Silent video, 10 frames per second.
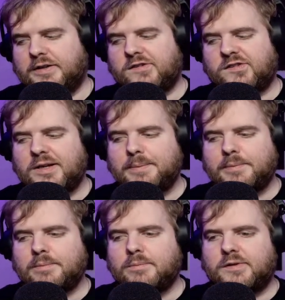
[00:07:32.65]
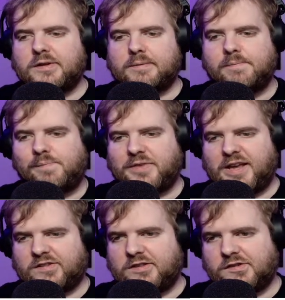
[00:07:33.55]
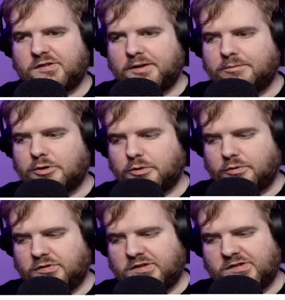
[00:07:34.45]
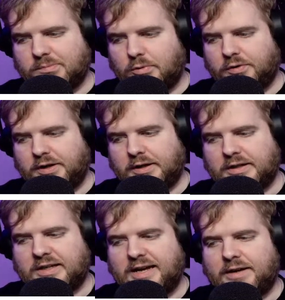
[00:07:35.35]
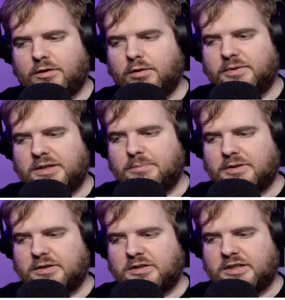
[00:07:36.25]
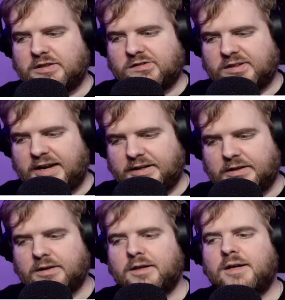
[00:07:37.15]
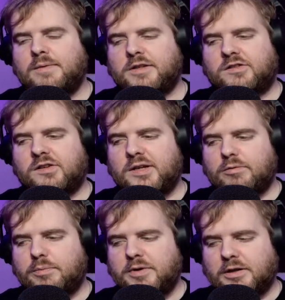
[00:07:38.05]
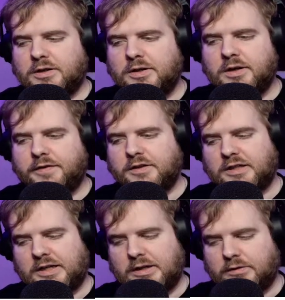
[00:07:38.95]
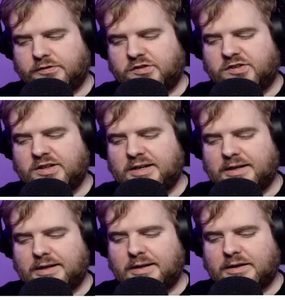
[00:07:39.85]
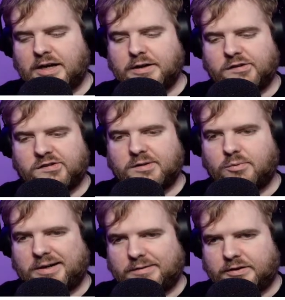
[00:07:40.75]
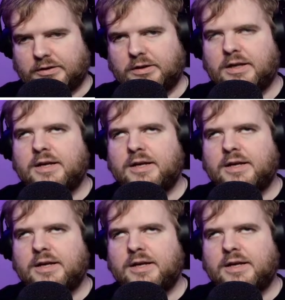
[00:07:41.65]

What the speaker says: It seemed as the sun rose this morning, it had already been decided that today would be another day of chaos in Wareville.